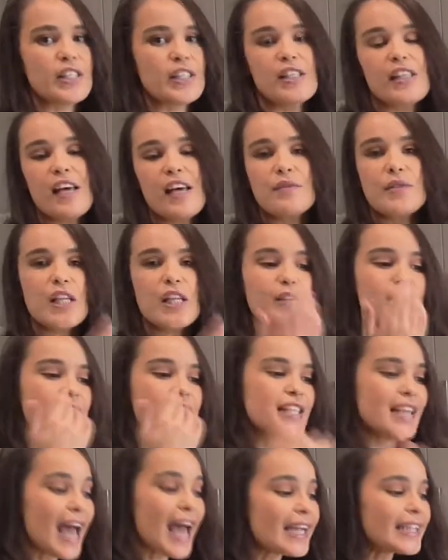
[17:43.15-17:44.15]
So that was what I
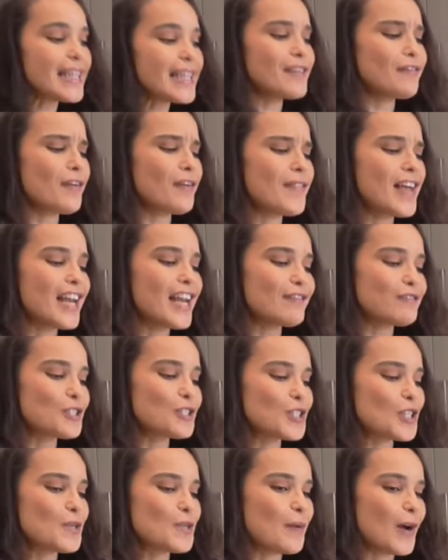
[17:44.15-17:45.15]
was lacking from that level
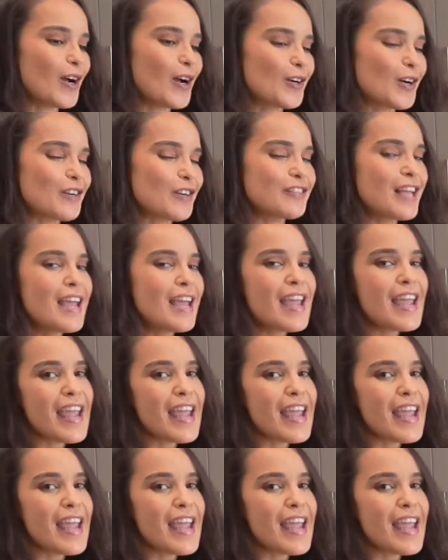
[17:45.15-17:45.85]
2 paragraph.